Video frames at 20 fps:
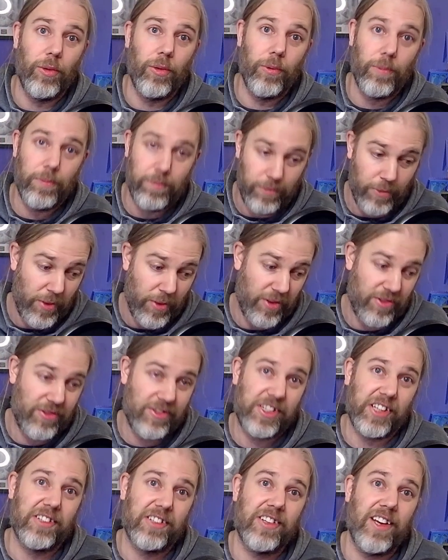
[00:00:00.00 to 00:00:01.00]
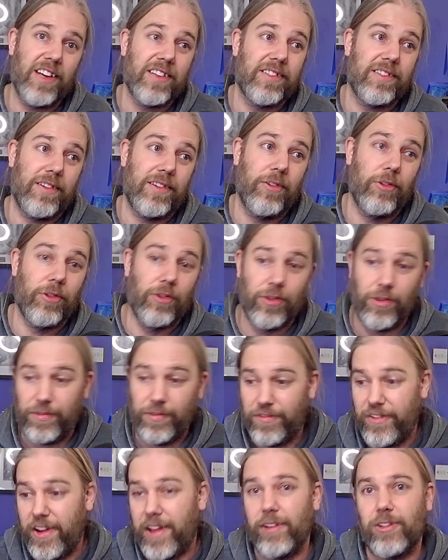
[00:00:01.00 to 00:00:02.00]
or with a success or
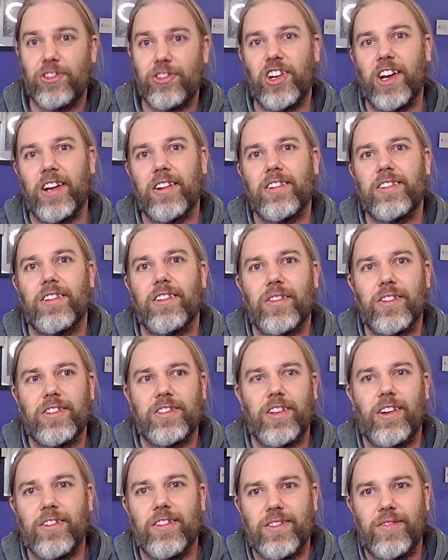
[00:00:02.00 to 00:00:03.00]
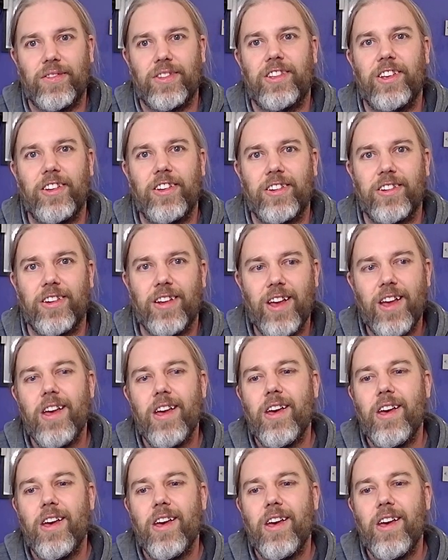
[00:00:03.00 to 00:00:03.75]
fail chance at the start of a turn,